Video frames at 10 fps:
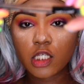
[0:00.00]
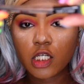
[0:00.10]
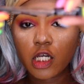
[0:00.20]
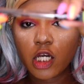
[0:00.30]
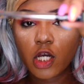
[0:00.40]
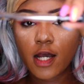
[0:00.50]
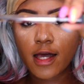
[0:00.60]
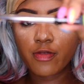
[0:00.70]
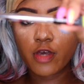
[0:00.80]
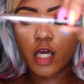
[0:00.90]
in here,
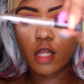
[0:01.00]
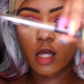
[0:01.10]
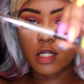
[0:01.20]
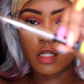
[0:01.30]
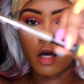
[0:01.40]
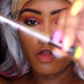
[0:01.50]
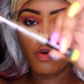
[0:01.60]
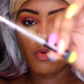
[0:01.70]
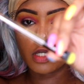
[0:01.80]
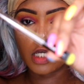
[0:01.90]
and then like the
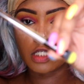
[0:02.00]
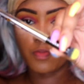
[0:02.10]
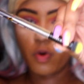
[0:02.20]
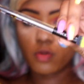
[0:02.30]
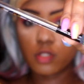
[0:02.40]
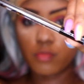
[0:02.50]
other ones are supposed to